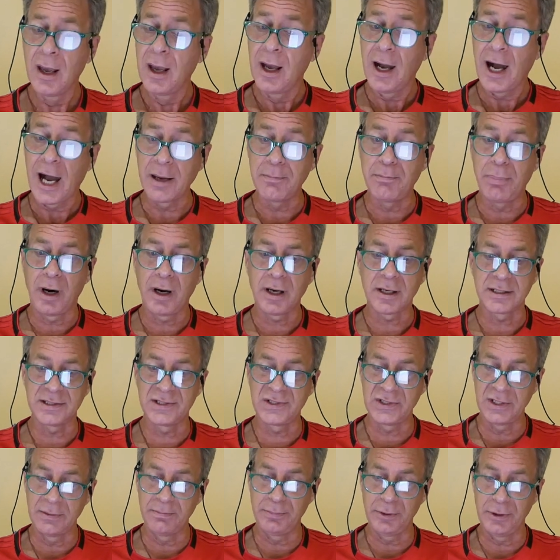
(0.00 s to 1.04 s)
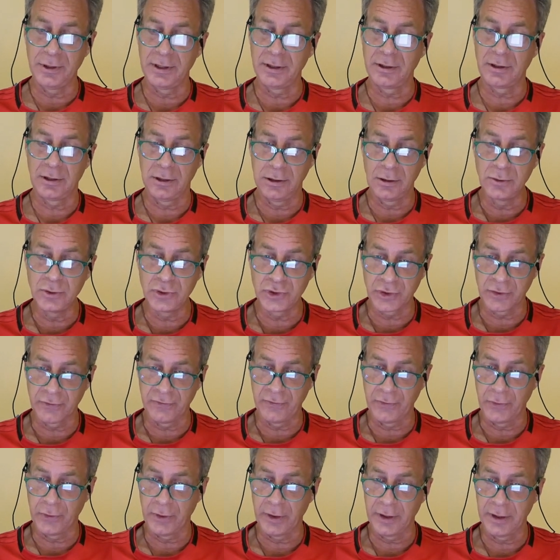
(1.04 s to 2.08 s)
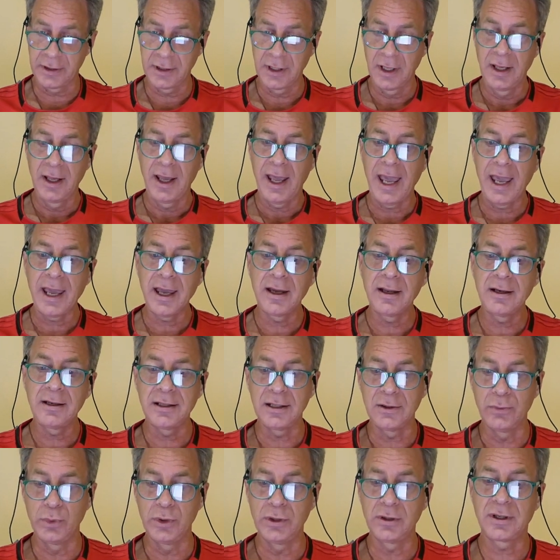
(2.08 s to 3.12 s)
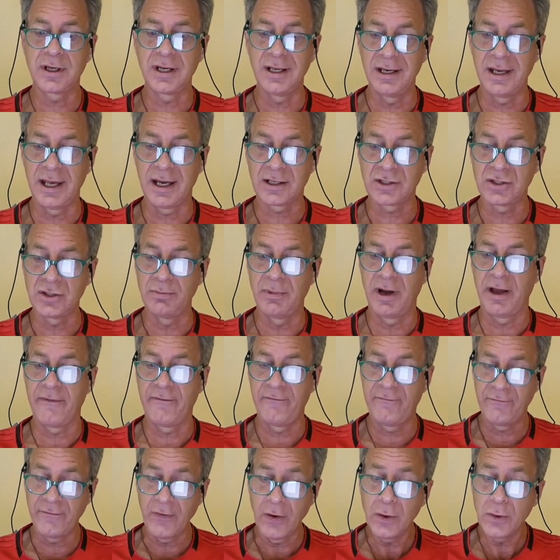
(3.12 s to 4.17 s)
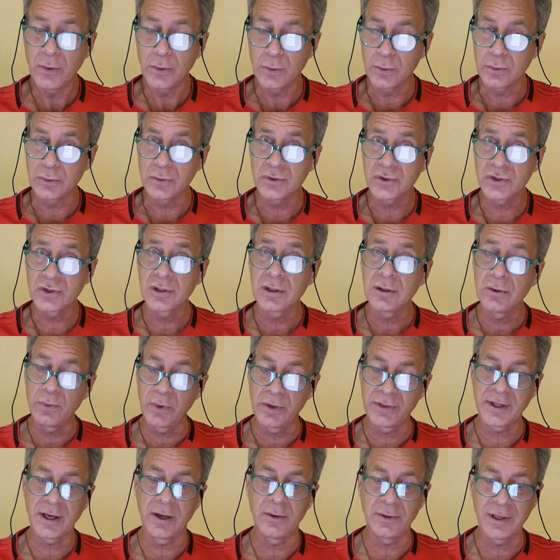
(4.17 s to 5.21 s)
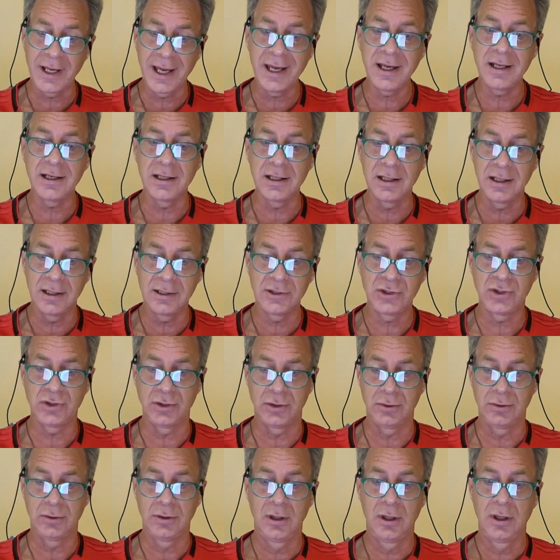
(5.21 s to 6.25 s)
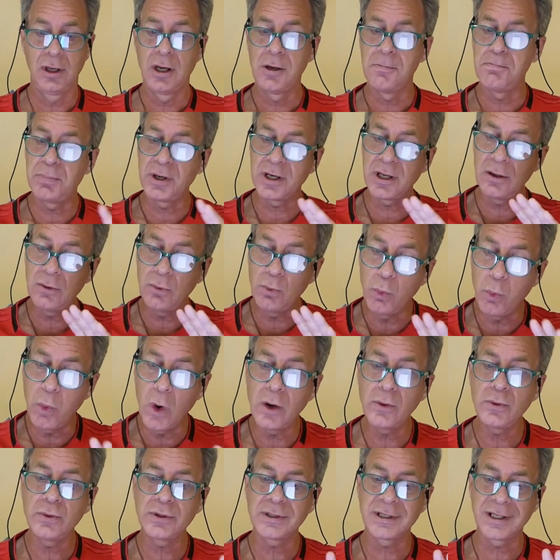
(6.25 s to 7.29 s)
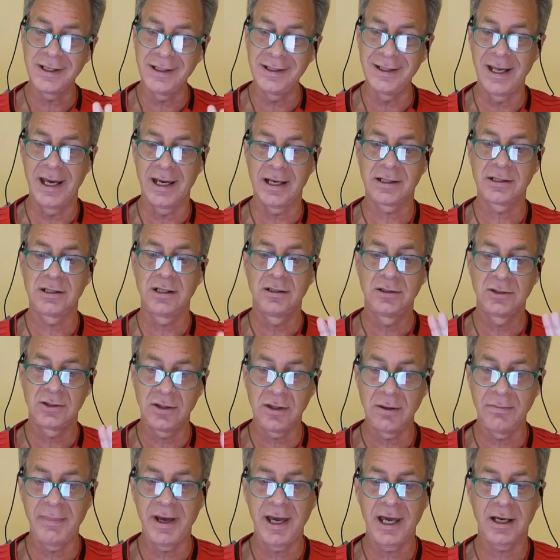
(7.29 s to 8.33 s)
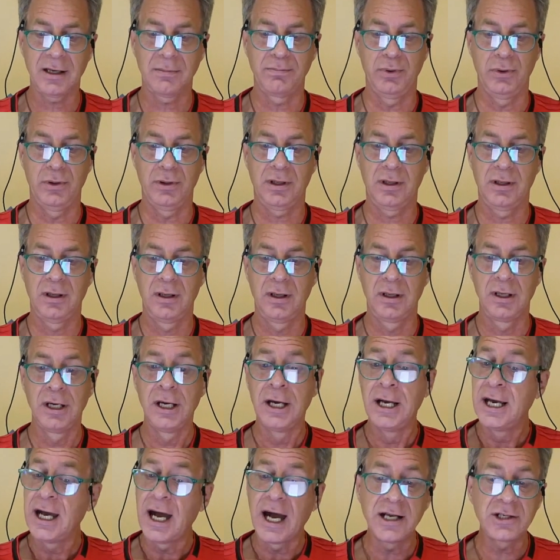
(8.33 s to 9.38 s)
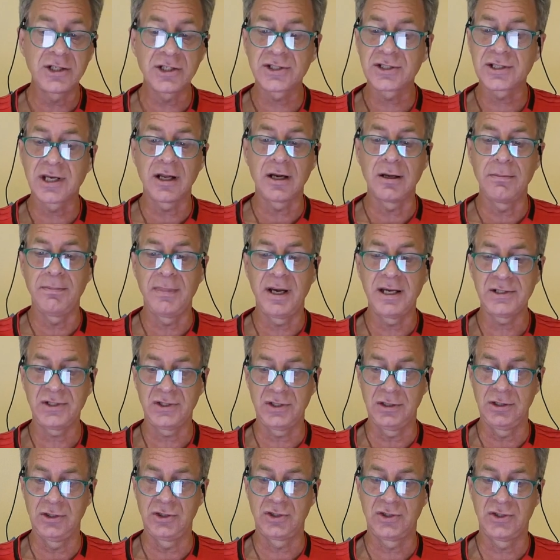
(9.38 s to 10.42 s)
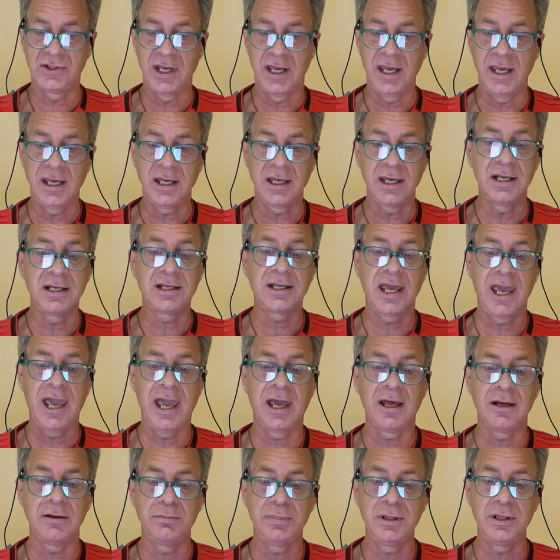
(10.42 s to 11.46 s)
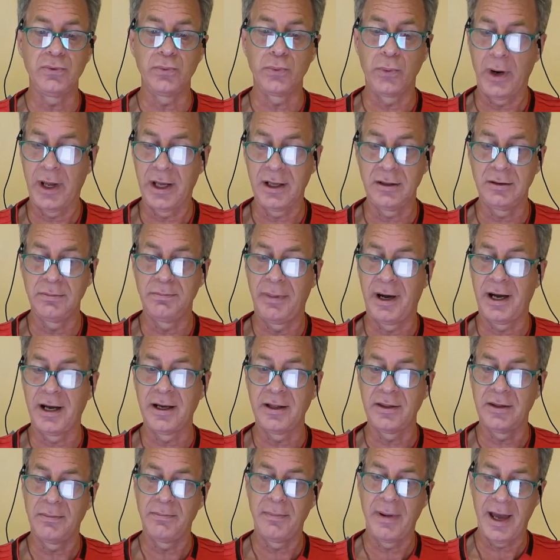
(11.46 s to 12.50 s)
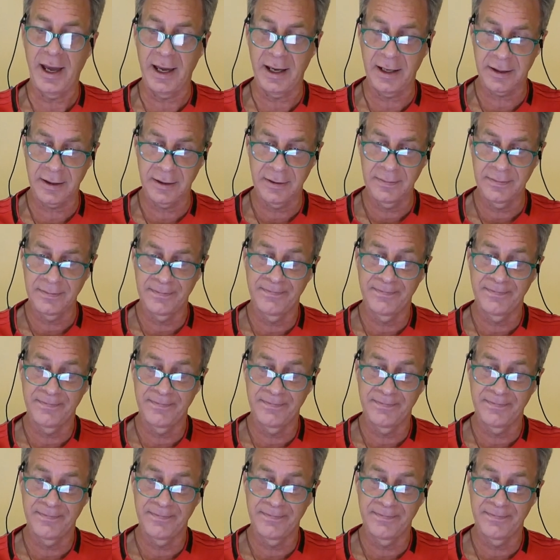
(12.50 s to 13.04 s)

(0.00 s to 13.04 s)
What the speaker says: I bought a simple enclosure for it, and it will connect to my phones without any issue, but it won't connect to the MacBook. I just get a message saying it can't be read by the Mac.